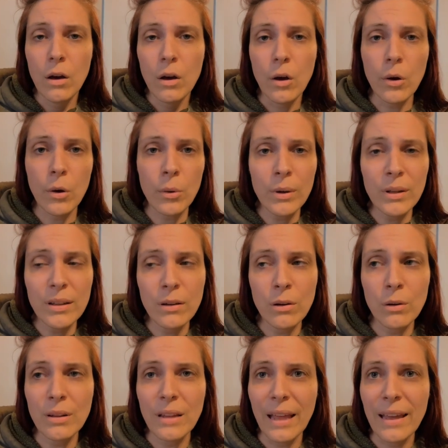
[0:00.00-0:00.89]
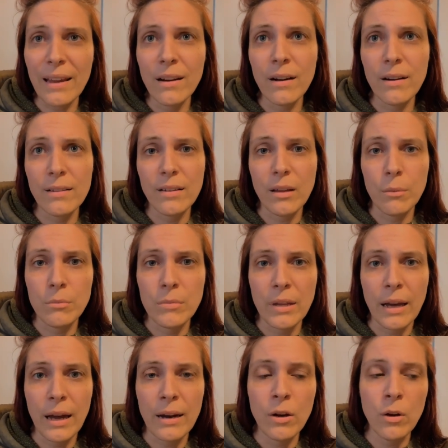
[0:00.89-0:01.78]
go to a little lake or
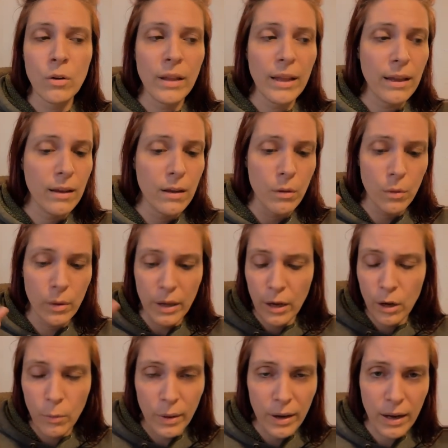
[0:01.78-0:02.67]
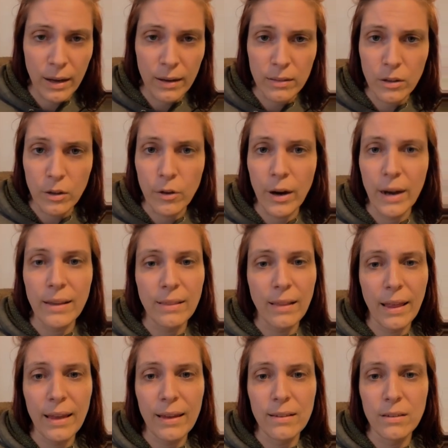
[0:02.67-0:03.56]
something. I know, like, here we got the Great
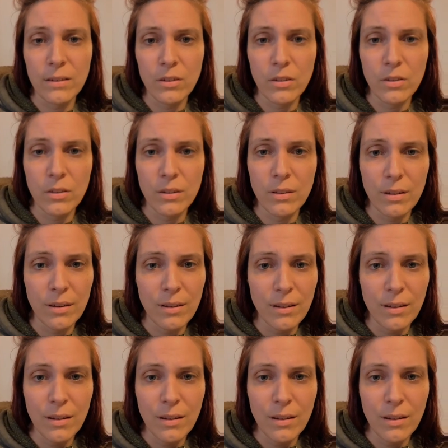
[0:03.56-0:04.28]
Lakes. Just